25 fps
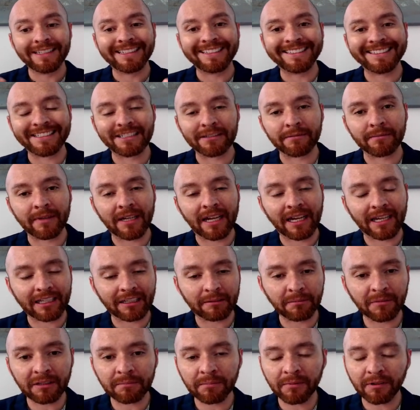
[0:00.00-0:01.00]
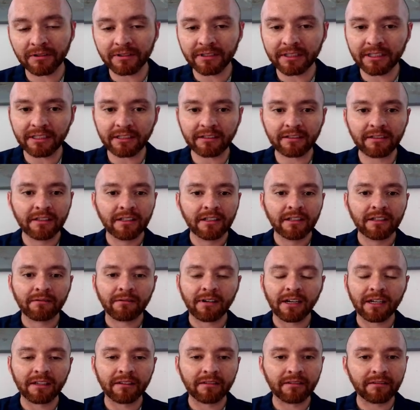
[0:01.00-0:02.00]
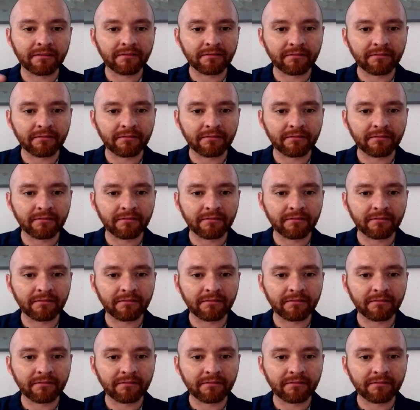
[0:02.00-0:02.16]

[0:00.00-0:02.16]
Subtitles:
in some academic building, right?